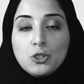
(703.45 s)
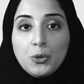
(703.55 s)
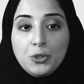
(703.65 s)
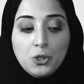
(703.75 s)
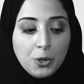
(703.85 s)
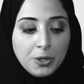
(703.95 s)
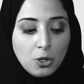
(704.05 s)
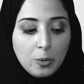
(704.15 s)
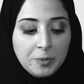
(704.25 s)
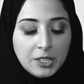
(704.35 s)
So New
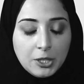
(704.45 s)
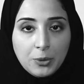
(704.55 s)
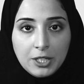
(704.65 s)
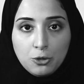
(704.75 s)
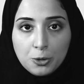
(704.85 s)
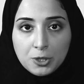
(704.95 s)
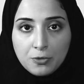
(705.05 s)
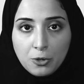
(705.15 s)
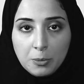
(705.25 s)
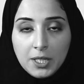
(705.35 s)
York opened great doors
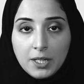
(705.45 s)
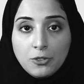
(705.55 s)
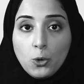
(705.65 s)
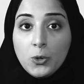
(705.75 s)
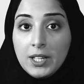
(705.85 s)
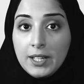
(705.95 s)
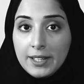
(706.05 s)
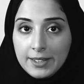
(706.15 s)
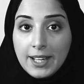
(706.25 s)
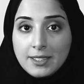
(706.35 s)
for me, not only
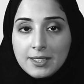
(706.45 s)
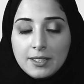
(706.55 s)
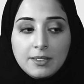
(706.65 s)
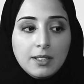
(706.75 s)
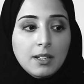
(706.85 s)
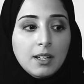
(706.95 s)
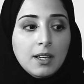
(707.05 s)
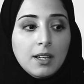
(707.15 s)
in that city,